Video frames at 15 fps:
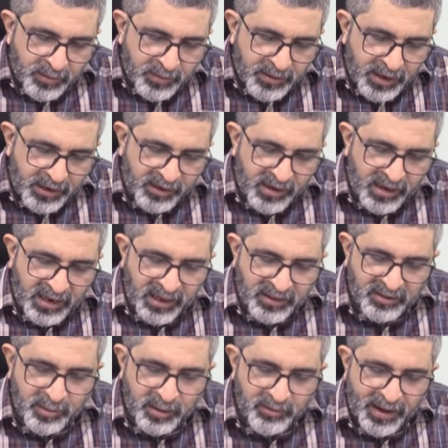Net
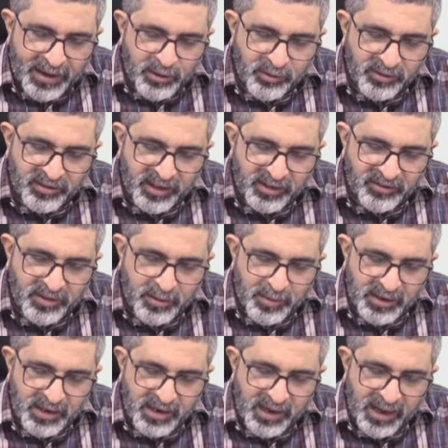realizable value is
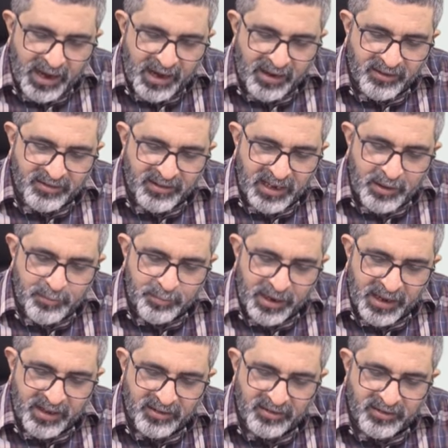estimated and selling
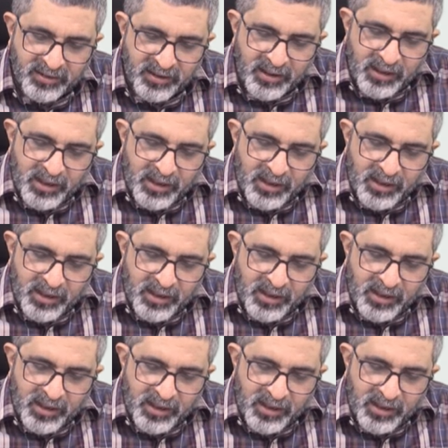price